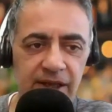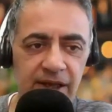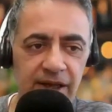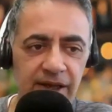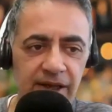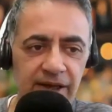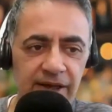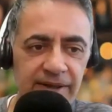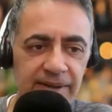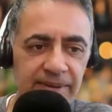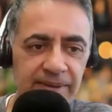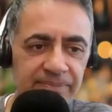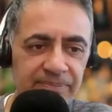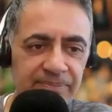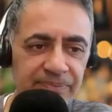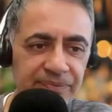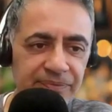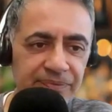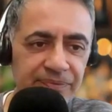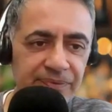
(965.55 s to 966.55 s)

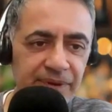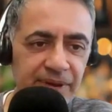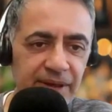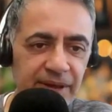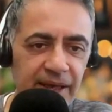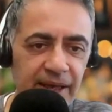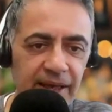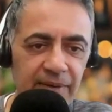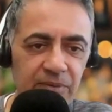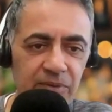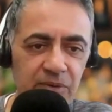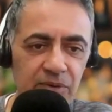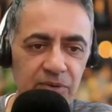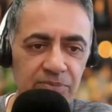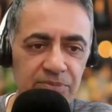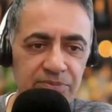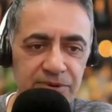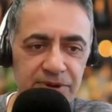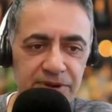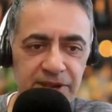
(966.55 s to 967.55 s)

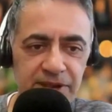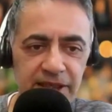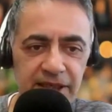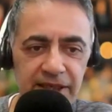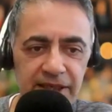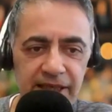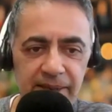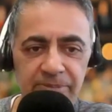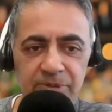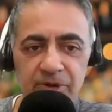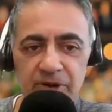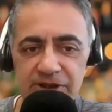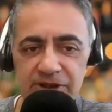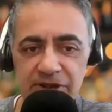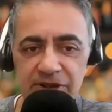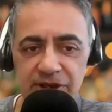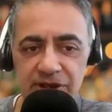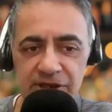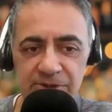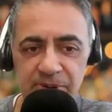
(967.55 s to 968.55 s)
will see their price
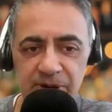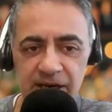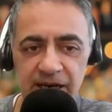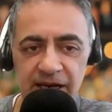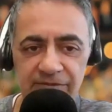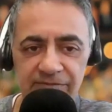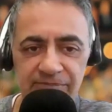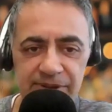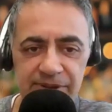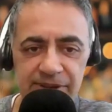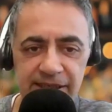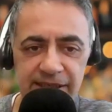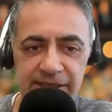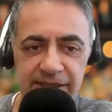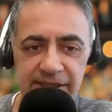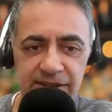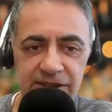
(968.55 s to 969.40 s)
increase by 11%.